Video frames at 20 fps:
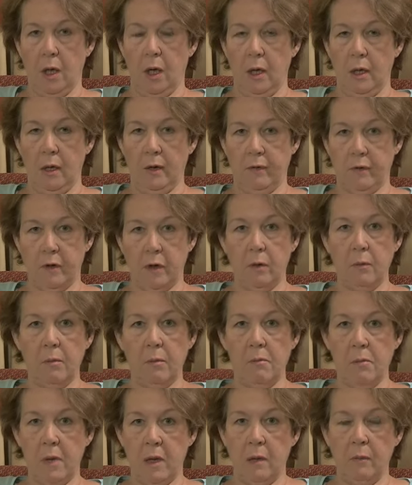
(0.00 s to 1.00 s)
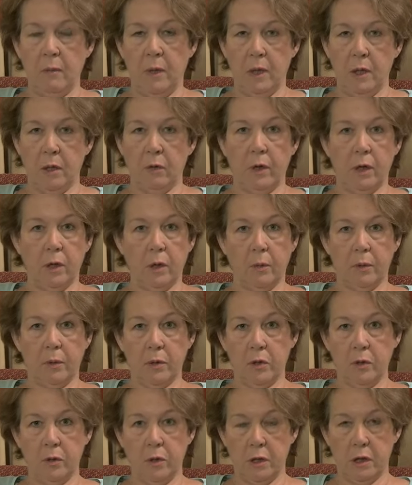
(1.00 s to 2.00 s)
I left many, many great
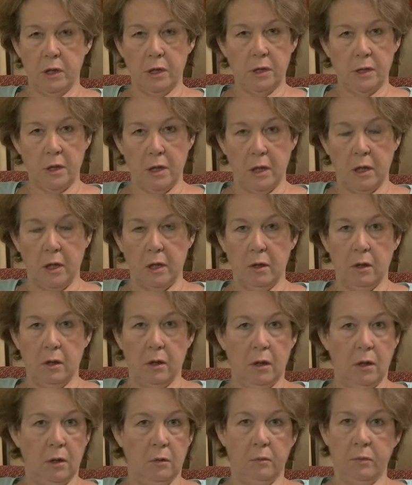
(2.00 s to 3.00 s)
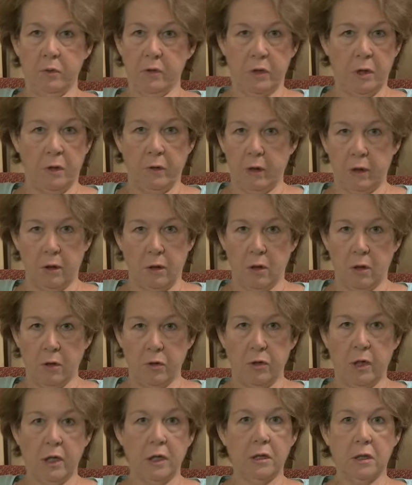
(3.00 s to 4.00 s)
opportunities there, starring
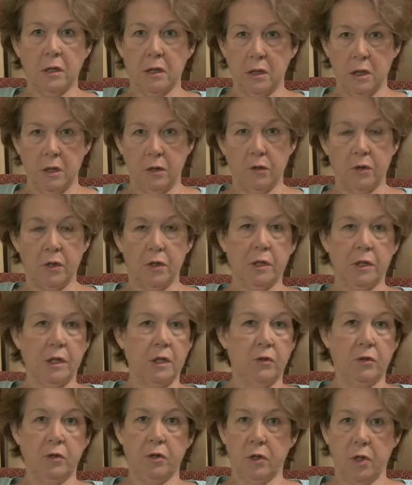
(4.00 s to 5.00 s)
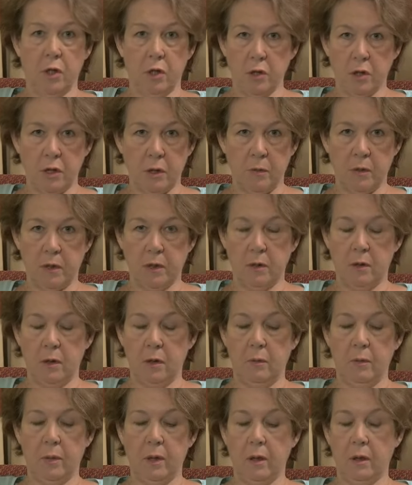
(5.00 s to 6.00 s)
contracts, et cetera, scholarships
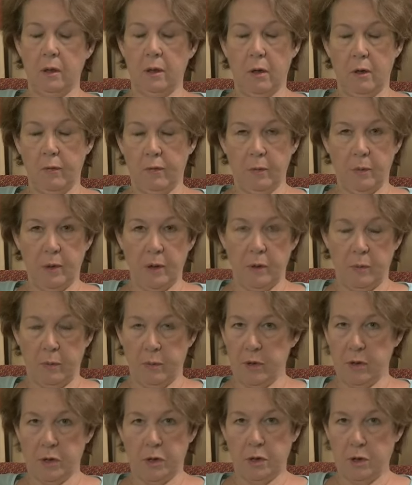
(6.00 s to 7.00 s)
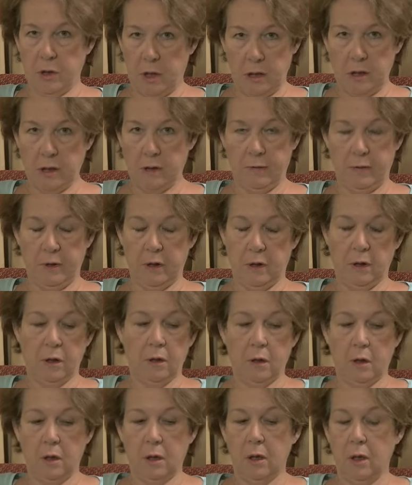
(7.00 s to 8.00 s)
offered by the British scientific
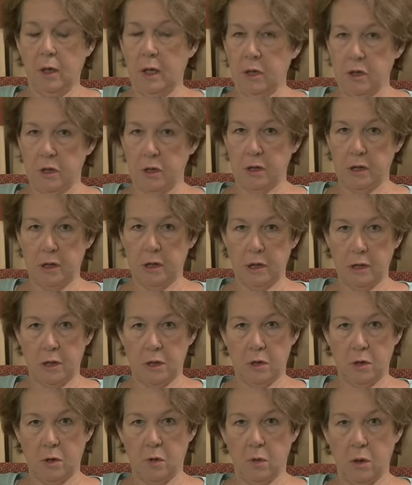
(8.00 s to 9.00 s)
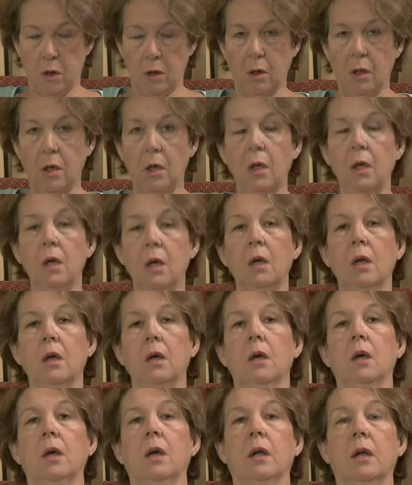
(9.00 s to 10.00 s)
agencies and so on.
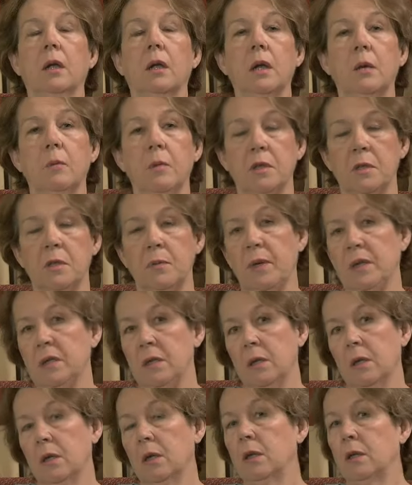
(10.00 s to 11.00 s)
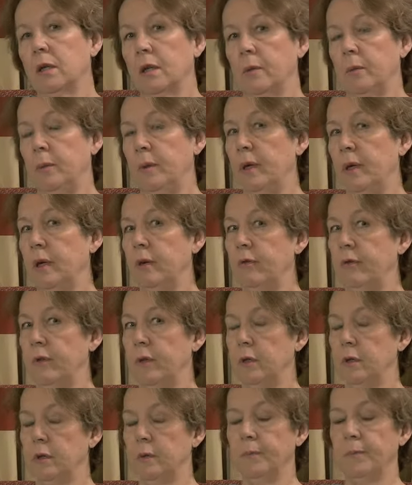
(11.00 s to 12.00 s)
And I came expecting a clear playing
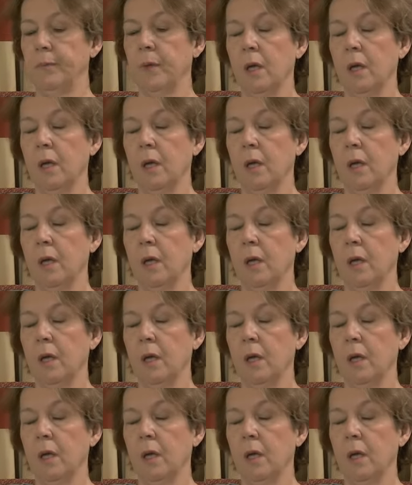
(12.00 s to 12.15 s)
field.